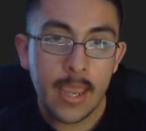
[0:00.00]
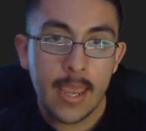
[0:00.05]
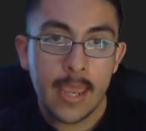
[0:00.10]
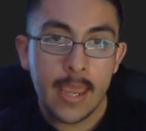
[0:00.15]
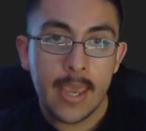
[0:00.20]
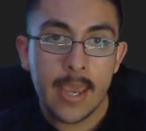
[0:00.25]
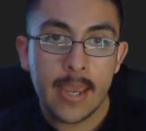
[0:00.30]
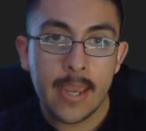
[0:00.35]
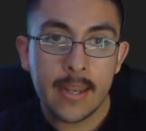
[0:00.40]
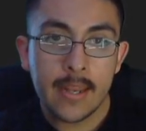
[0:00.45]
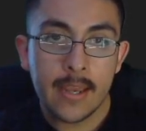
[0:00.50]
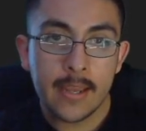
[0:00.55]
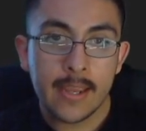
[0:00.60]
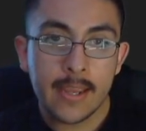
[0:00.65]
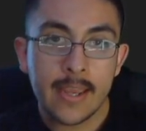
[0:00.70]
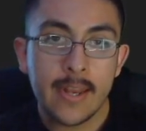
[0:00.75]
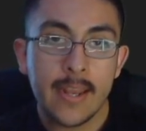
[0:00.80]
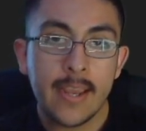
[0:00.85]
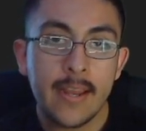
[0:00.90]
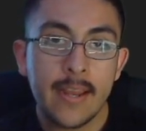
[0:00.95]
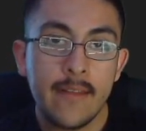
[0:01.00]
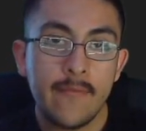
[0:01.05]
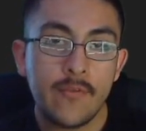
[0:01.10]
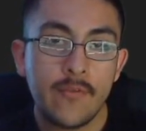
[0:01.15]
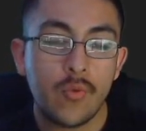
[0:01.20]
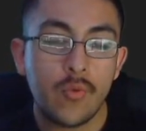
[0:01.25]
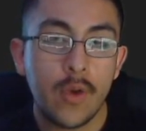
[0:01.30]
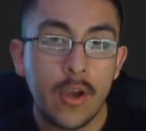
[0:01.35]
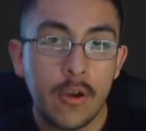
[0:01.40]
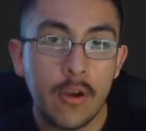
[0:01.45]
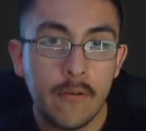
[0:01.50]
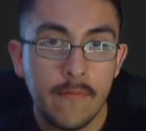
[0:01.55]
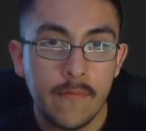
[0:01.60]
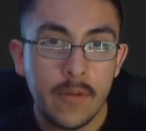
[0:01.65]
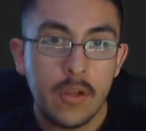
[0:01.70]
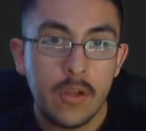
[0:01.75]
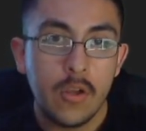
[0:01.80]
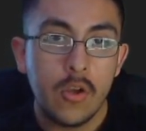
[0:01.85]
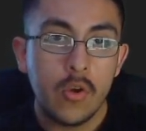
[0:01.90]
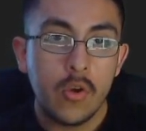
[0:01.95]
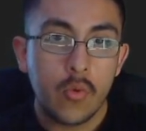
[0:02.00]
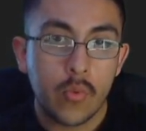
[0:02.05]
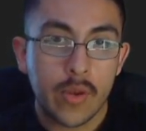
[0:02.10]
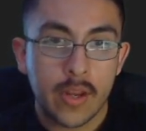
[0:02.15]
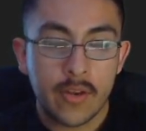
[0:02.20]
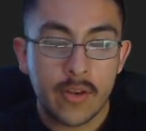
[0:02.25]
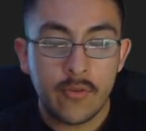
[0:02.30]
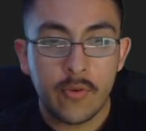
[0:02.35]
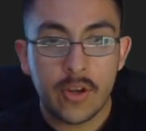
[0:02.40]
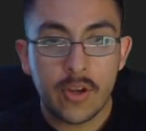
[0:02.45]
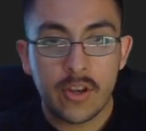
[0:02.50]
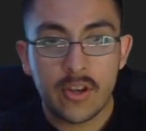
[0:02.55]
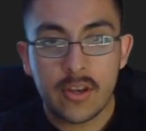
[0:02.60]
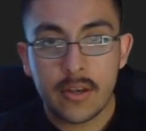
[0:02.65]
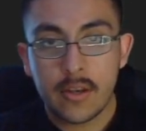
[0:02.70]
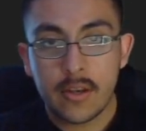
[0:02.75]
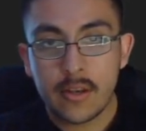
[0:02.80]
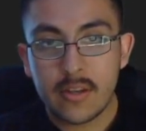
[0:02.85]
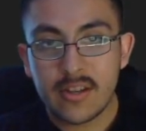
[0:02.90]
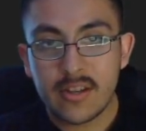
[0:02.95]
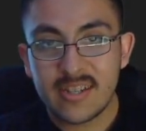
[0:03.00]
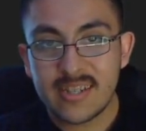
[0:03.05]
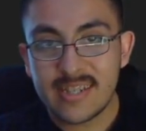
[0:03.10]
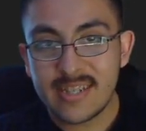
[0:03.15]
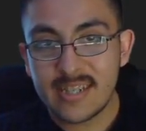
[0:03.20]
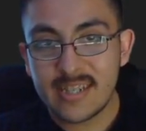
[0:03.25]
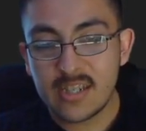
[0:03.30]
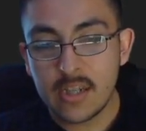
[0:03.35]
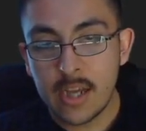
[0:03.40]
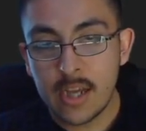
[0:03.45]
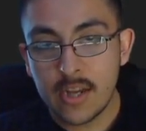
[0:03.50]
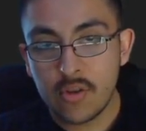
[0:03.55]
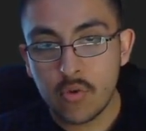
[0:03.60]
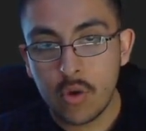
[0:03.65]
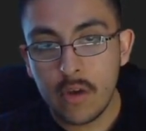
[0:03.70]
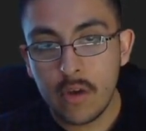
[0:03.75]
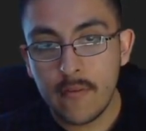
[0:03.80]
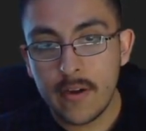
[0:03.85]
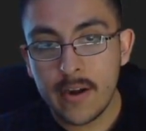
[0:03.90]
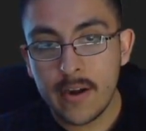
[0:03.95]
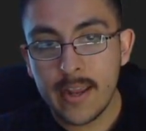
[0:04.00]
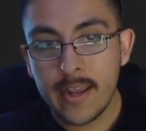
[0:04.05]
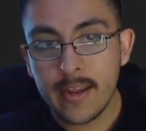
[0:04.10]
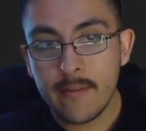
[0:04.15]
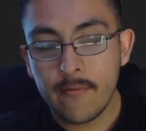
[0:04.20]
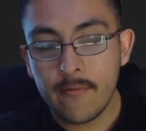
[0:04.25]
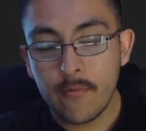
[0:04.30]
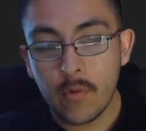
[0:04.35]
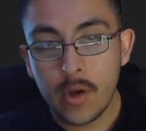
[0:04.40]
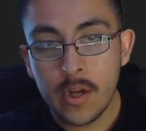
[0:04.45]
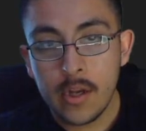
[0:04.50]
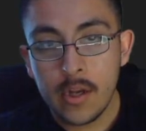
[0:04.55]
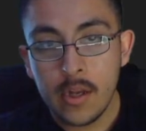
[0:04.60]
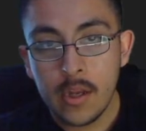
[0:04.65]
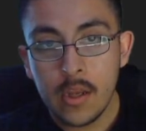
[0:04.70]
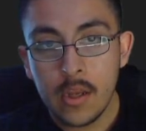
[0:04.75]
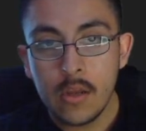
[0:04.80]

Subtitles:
And get negative 12, we could do a 12 and a negative 1,